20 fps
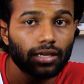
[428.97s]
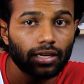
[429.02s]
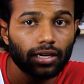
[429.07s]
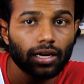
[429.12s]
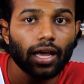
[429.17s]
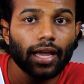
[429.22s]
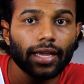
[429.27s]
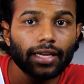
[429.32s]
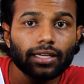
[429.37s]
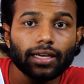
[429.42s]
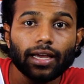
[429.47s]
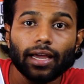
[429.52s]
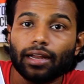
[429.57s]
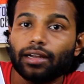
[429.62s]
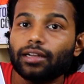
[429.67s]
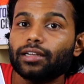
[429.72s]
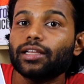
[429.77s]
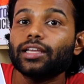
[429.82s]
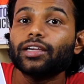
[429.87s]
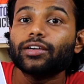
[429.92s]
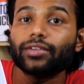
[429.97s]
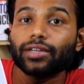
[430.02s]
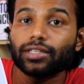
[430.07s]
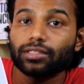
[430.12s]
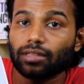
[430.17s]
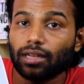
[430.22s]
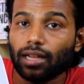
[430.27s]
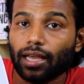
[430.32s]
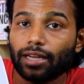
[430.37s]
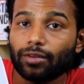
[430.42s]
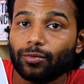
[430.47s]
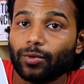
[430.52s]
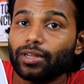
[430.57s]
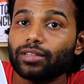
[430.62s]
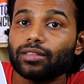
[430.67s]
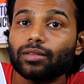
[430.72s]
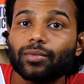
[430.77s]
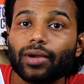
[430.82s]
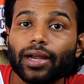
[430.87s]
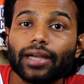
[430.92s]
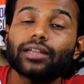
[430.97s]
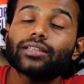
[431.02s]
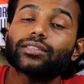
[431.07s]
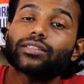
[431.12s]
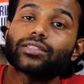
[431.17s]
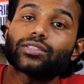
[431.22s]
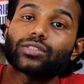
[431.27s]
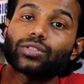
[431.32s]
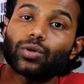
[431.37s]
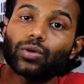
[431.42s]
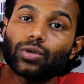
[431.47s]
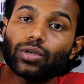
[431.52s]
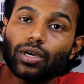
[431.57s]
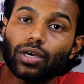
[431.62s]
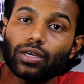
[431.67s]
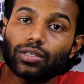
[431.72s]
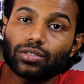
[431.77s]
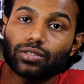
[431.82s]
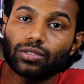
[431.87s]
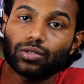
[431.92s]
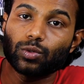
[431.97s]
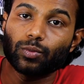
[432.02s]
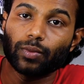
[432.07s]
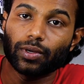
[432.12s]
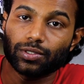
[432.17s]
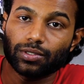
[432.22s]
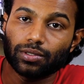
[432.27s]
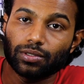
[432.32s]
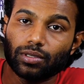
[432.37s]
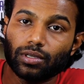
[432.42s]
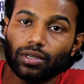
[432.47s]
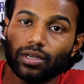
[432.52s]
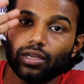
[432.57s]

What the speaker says: night and increase the light when the brightness is too much.